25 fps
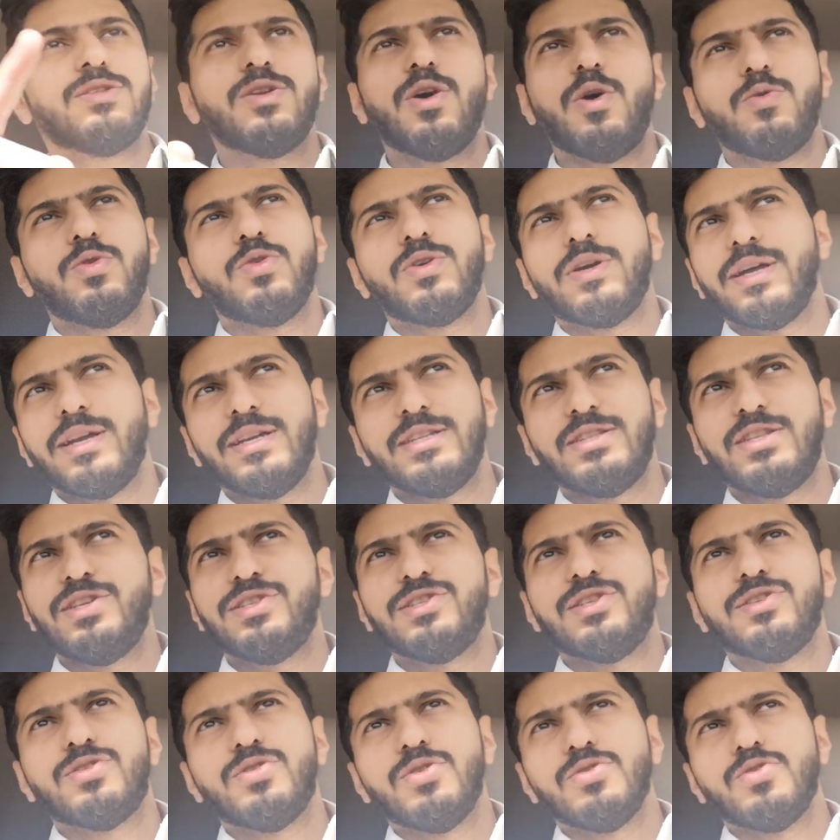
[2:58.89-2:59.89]
No, you get a
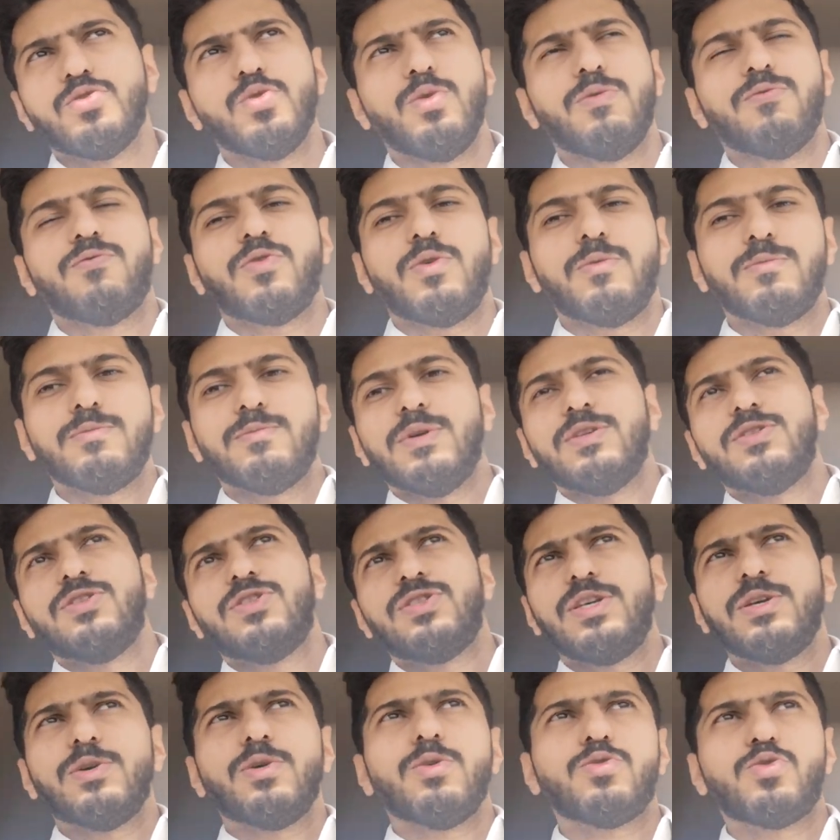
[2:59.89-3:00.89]
digital zoom from
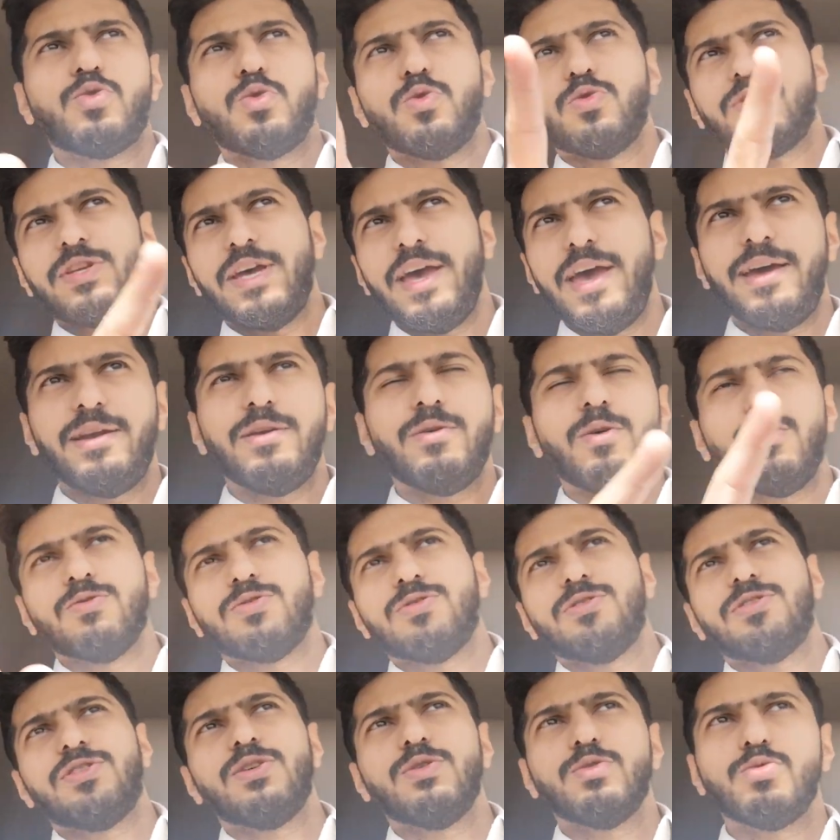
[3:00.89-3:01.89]
0 to 10 or
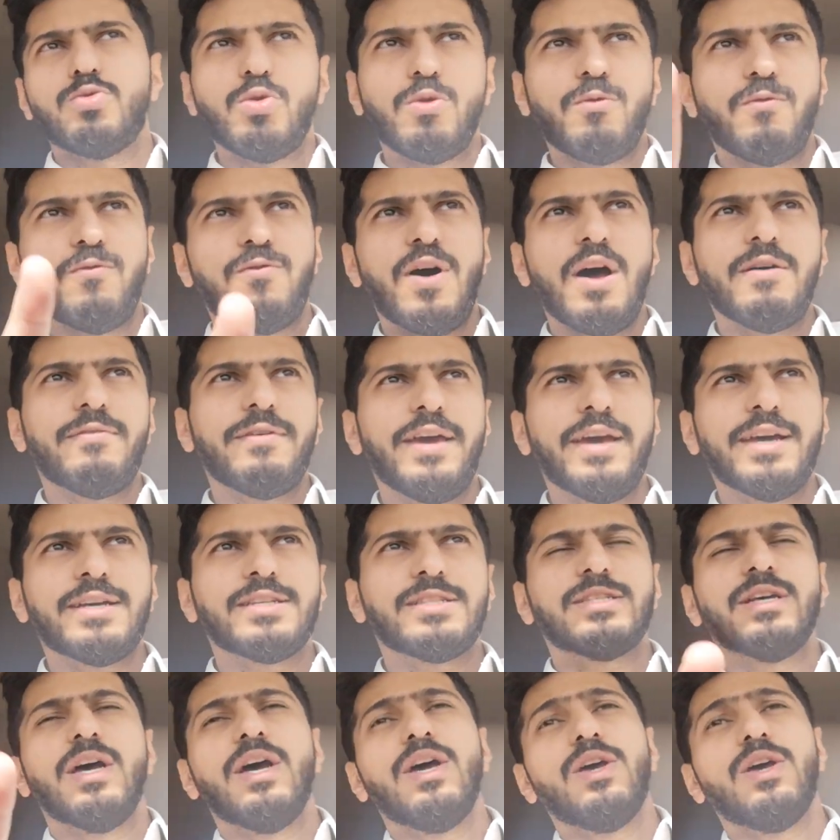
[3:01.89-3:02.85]
0 to 5x.